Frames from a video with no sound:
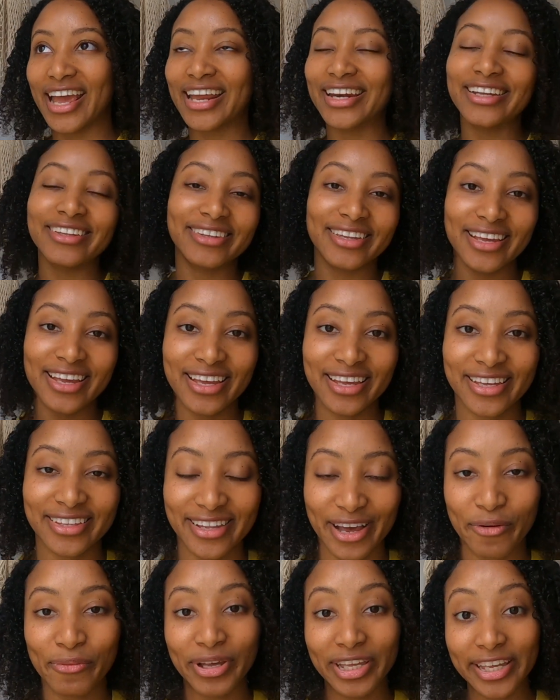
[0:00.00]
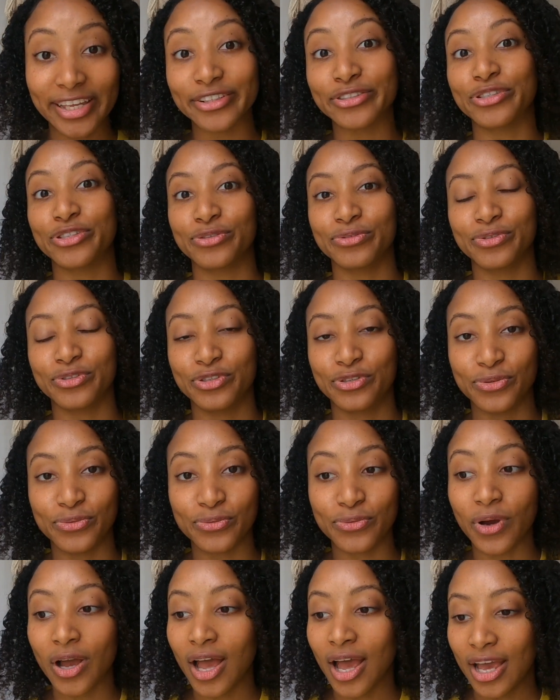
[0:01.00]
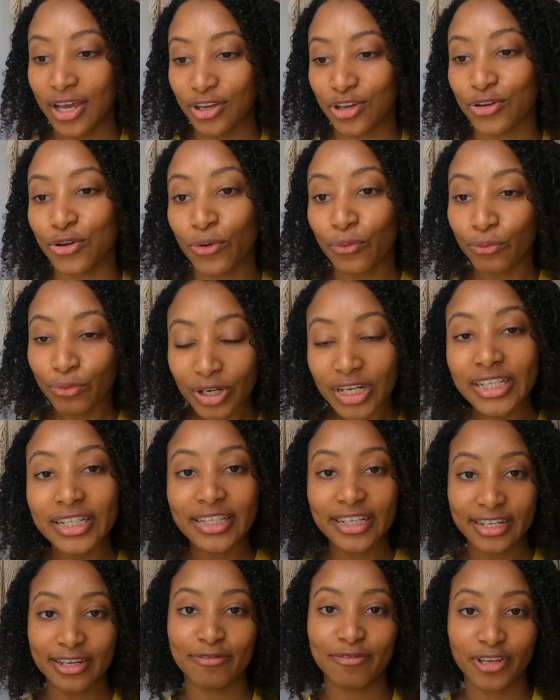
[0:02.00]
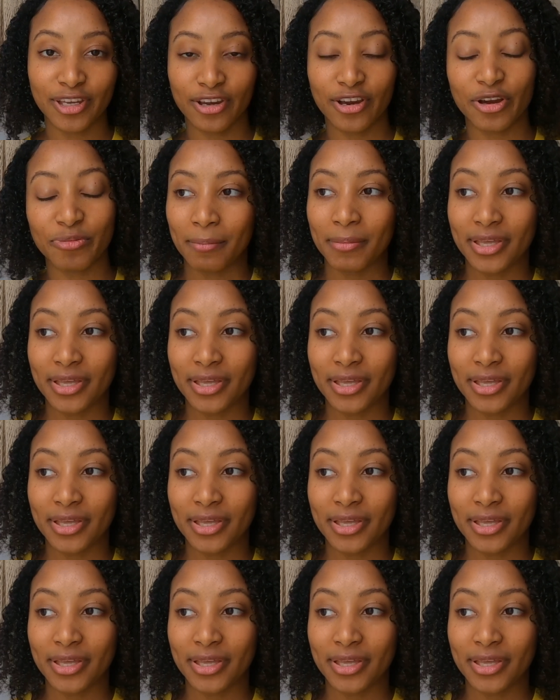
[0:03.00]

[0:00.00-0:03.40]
anything that we can do to, you know, really live here.